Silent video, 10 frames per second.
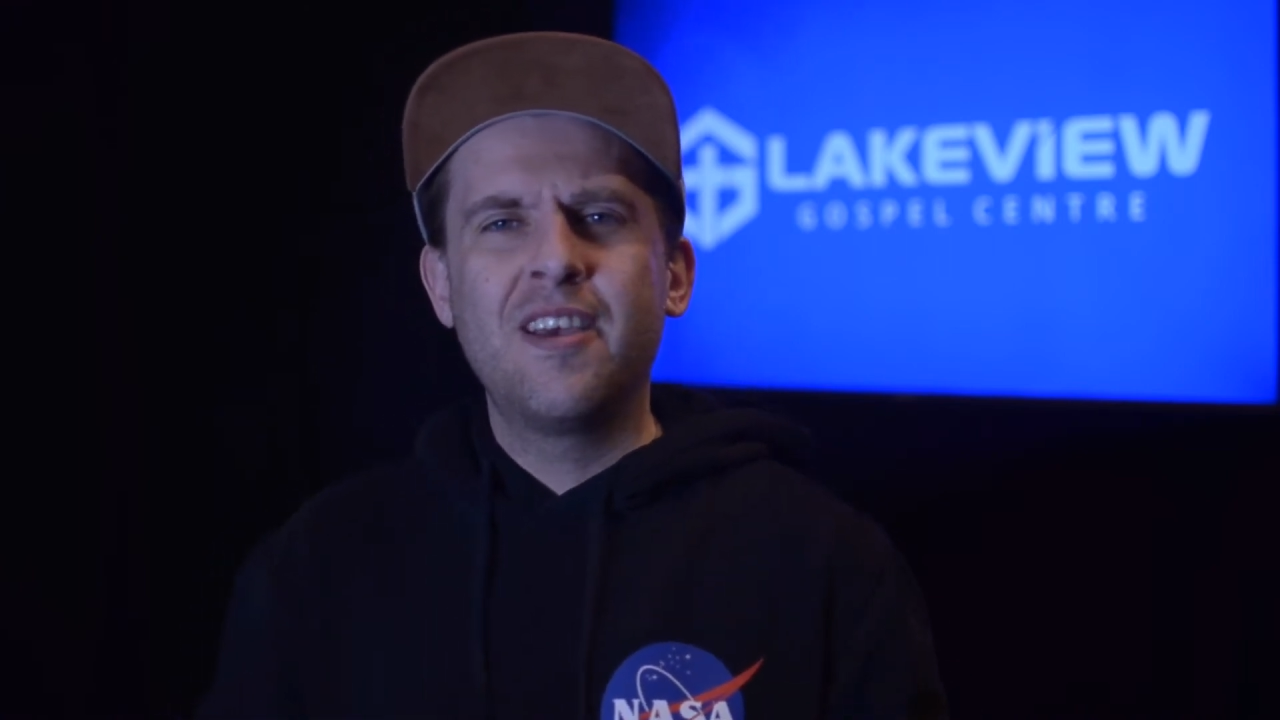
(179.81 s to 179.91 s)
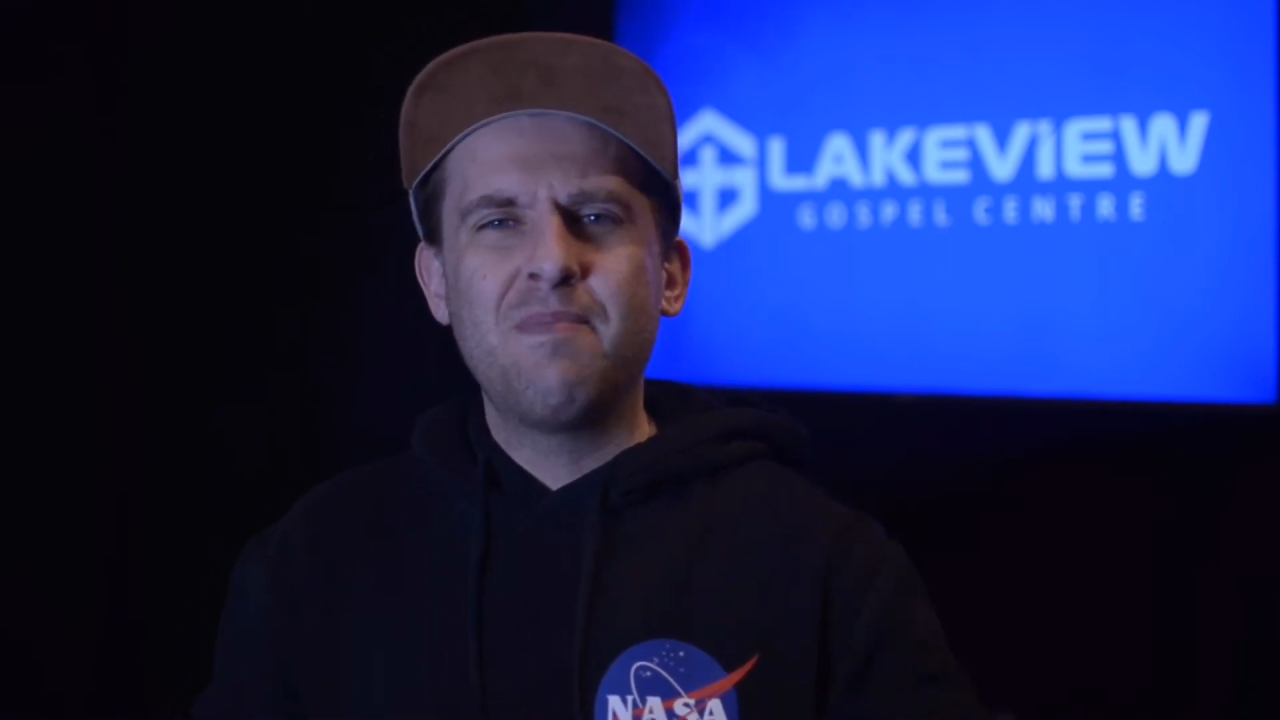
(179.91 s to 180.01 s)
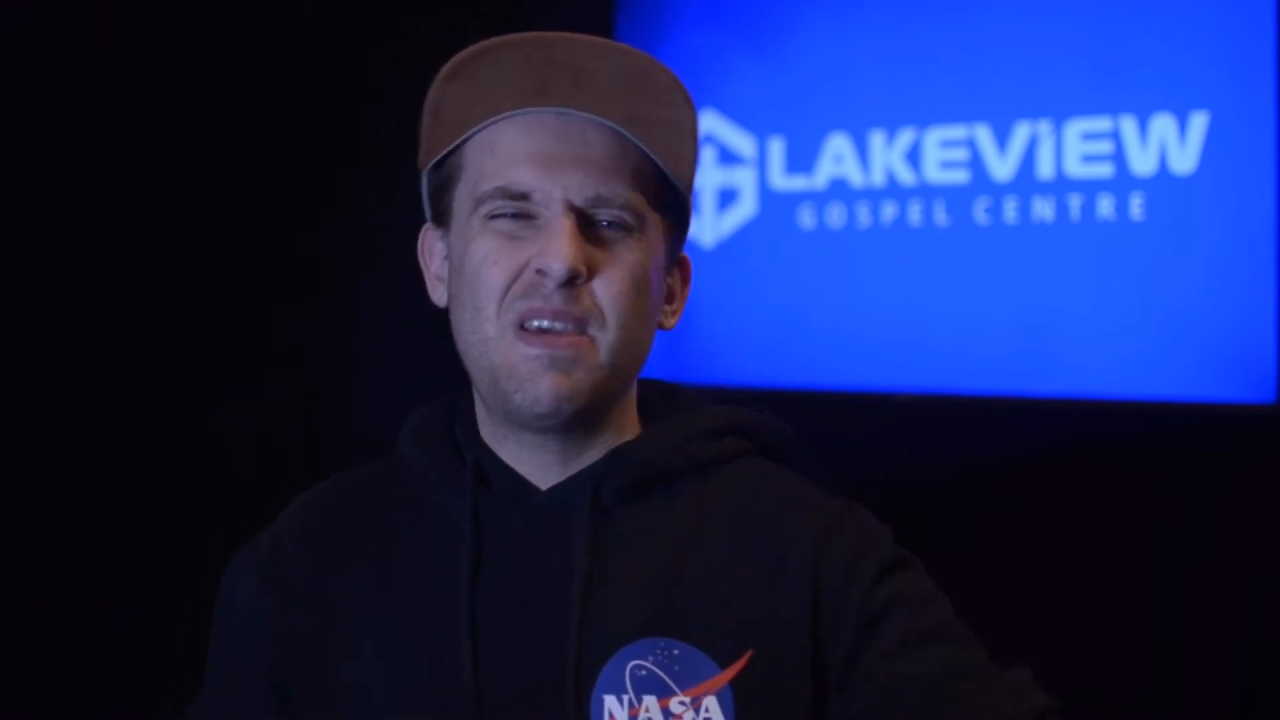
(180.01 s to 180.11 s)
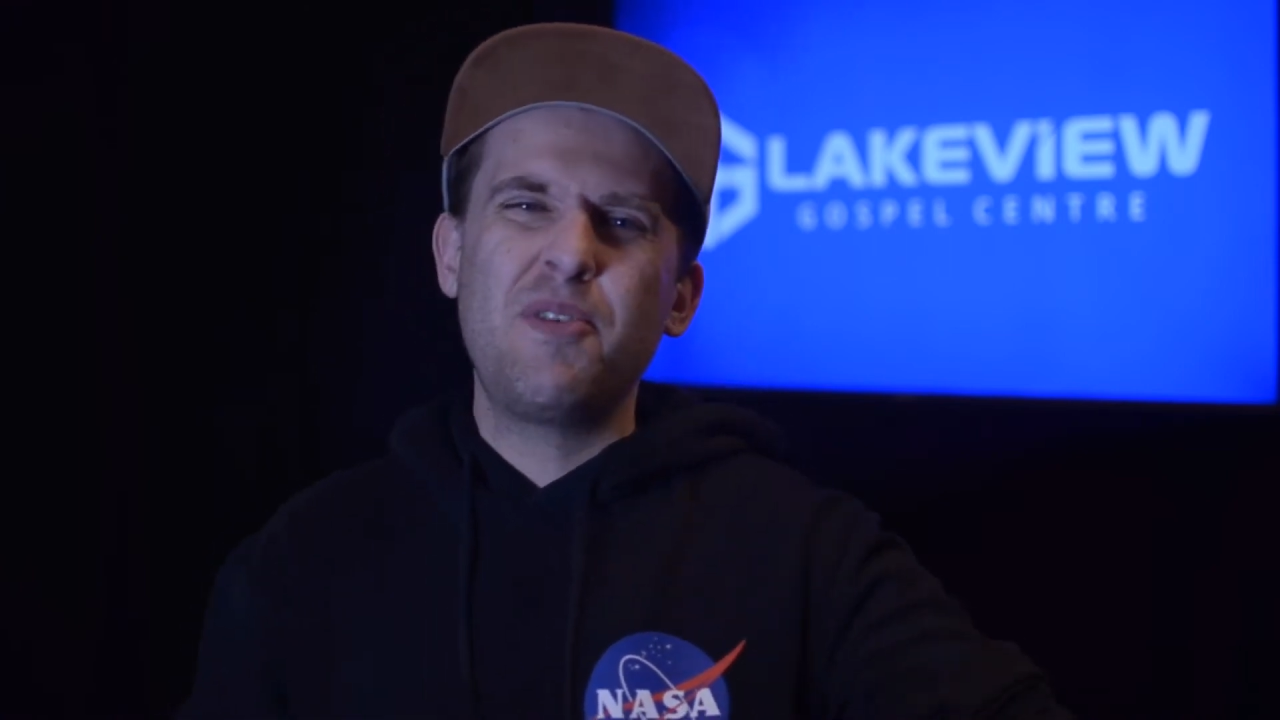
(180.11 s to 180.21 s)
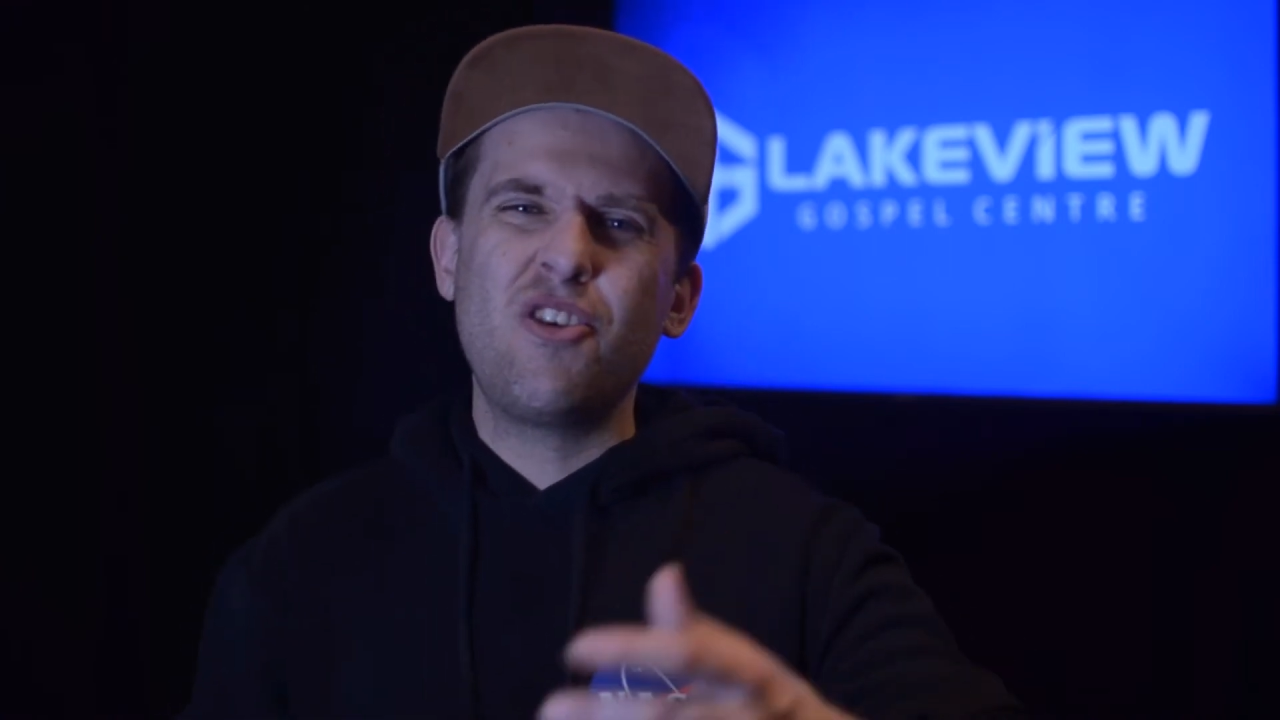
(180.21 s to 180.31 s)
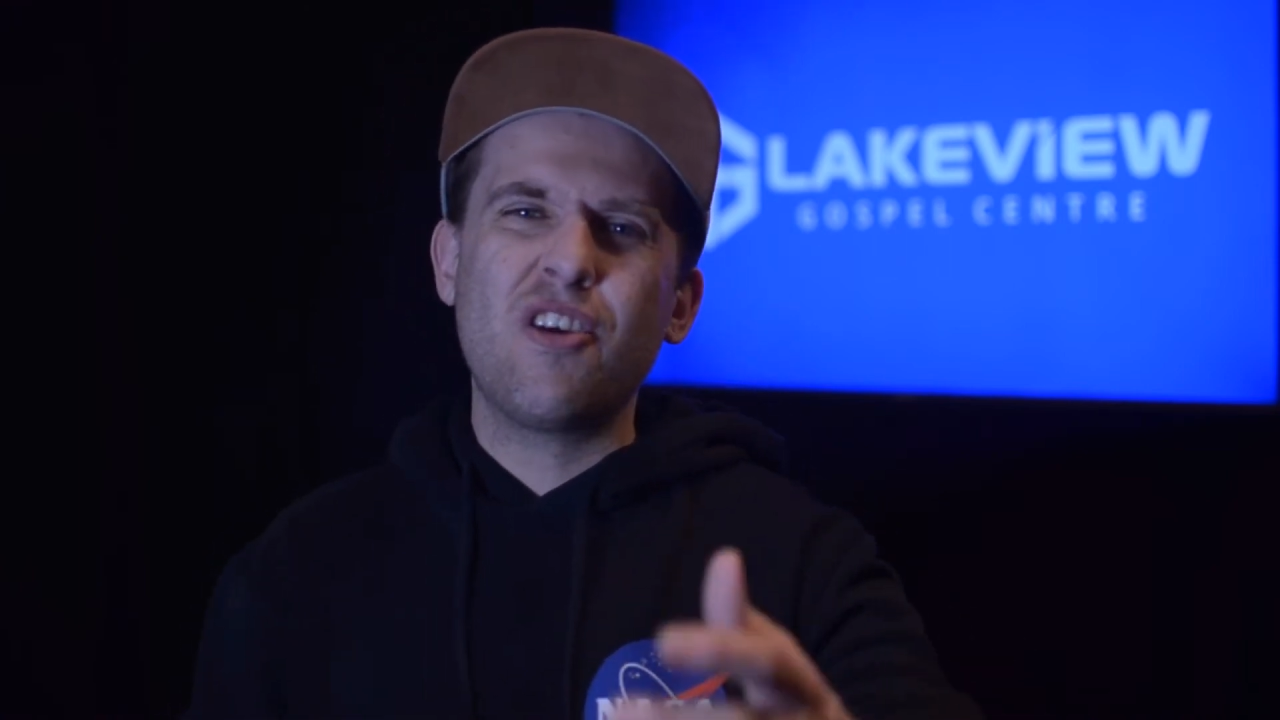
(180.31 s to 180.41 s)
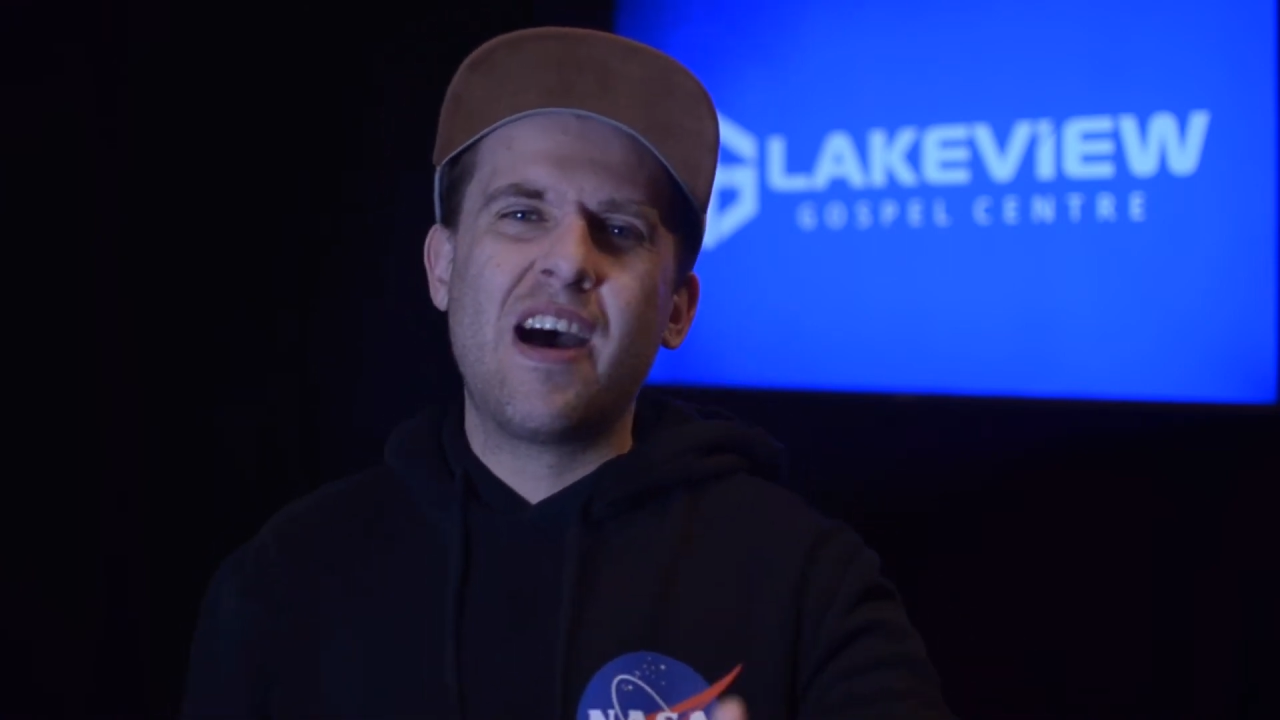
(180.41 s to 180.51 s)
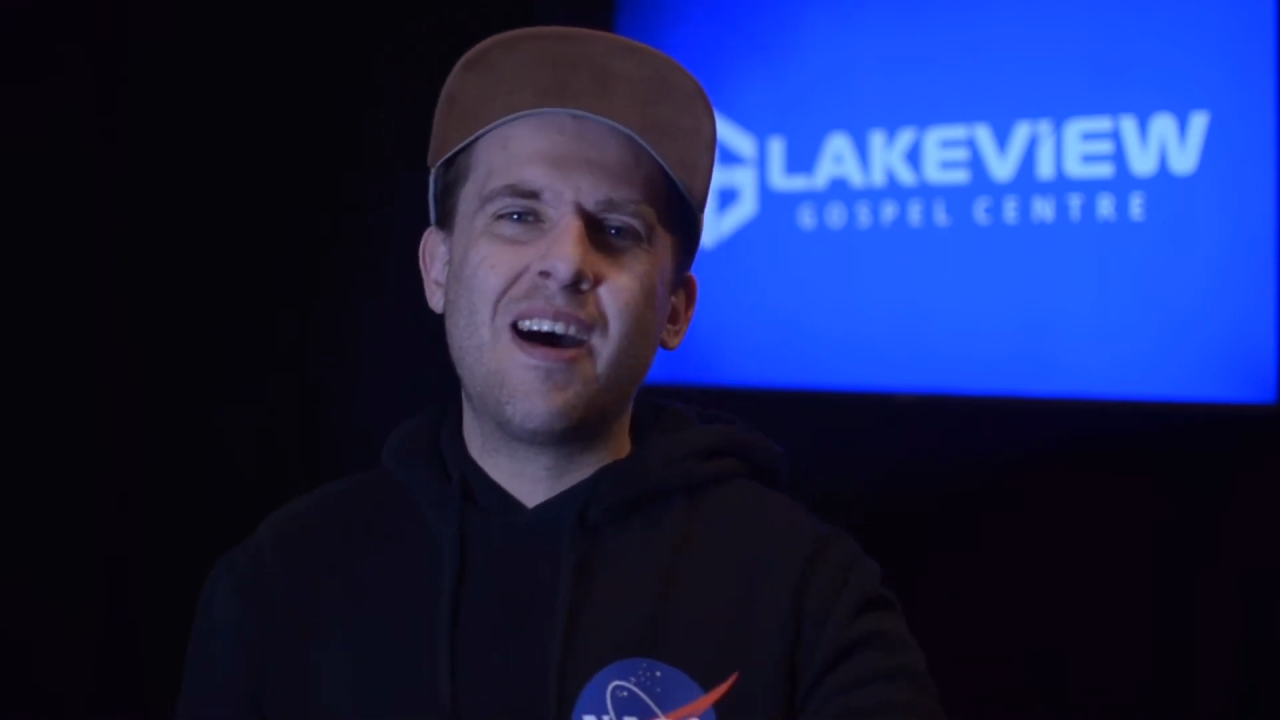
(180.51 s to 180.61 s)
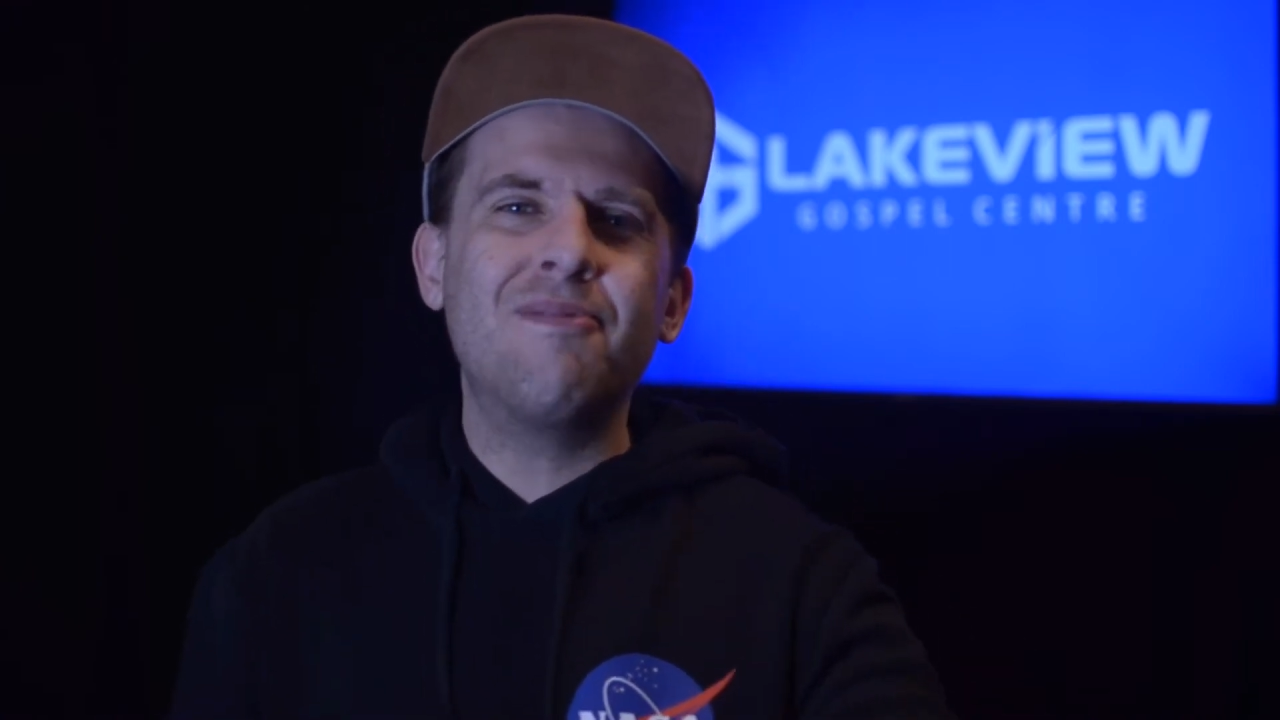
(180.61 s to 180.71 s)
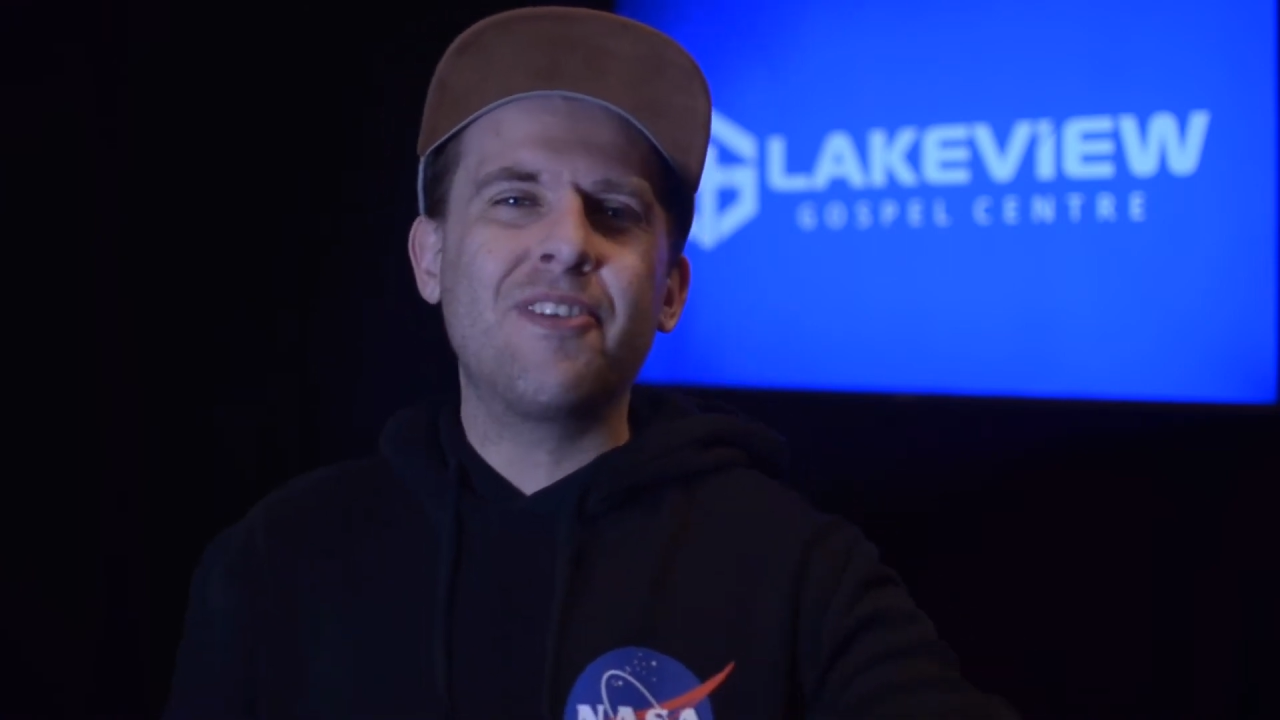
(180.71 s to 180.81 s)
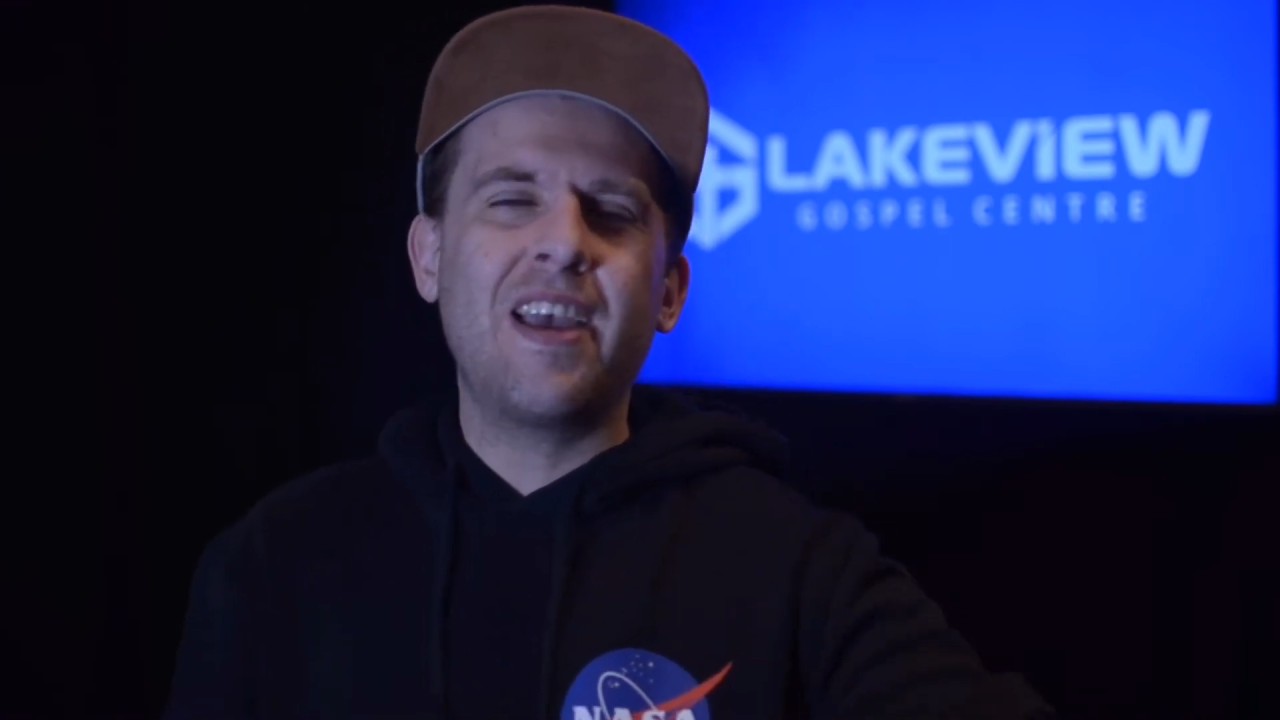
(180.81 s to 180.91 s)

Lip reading: Maybe you have